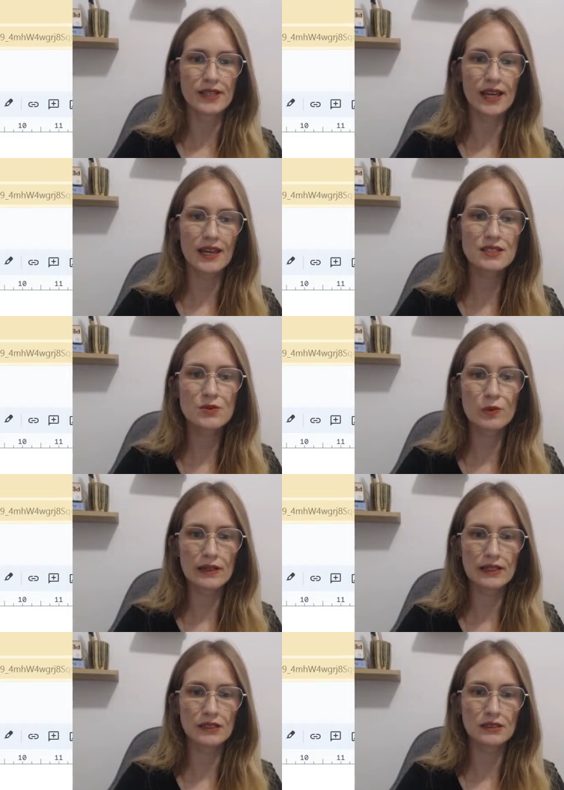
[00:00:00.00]
It
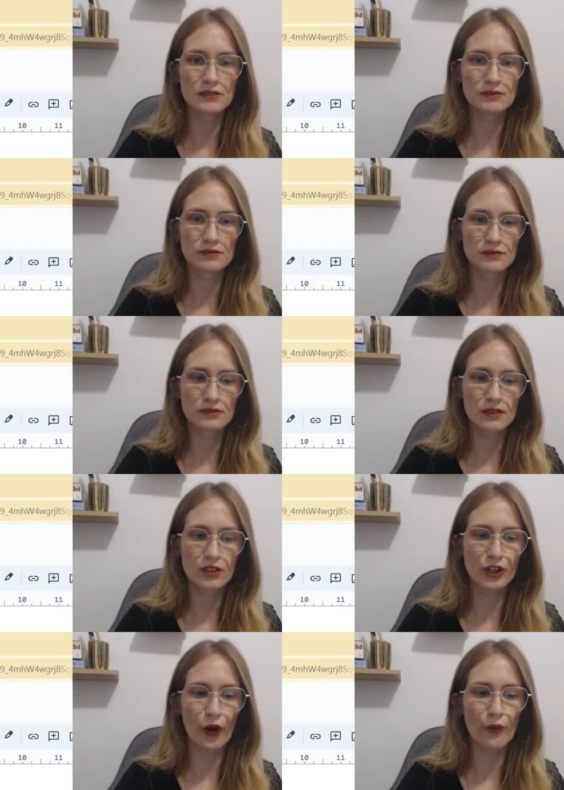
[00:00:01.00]
will
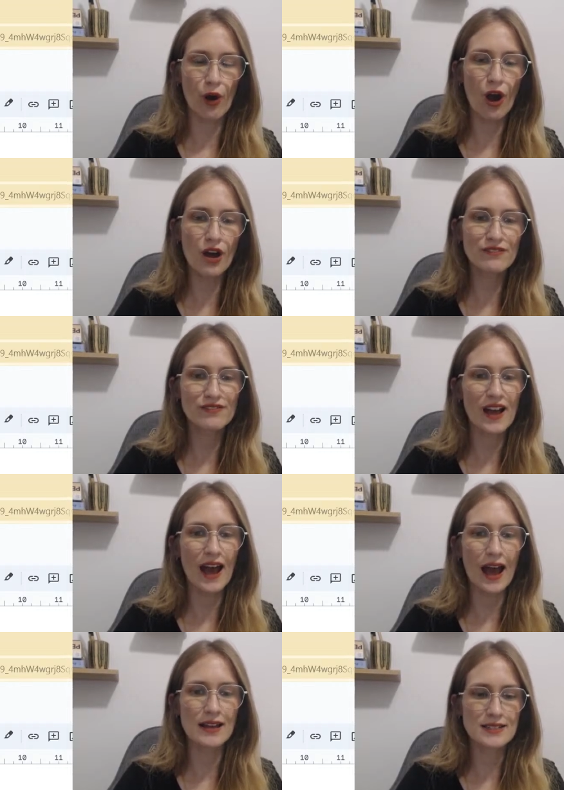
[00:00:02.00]
go off
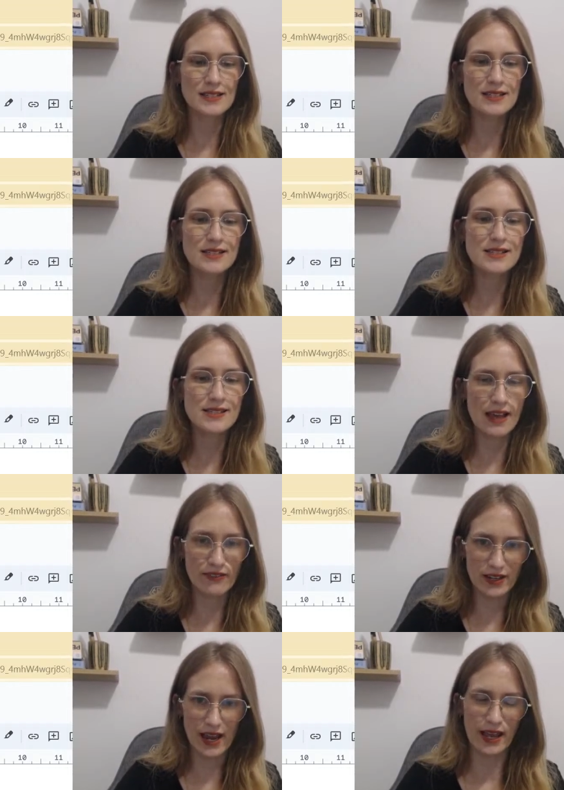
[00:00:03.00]
at
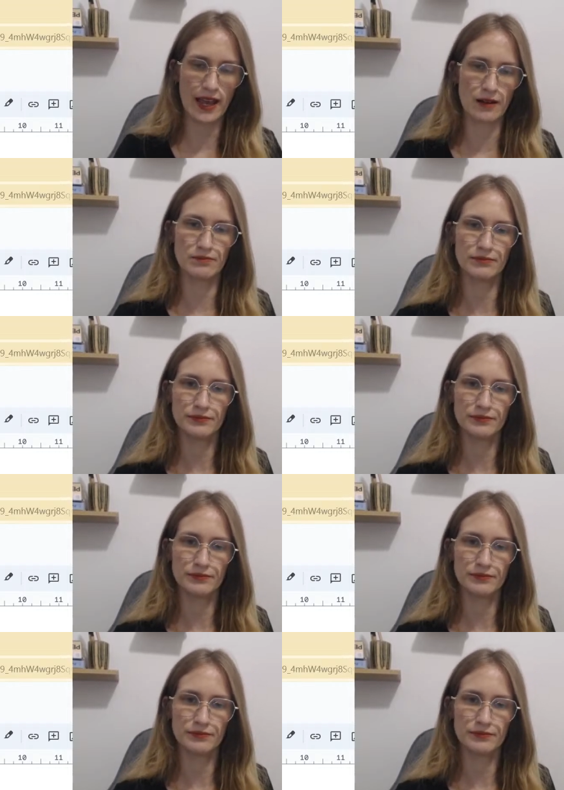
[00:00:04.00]
7 a.m.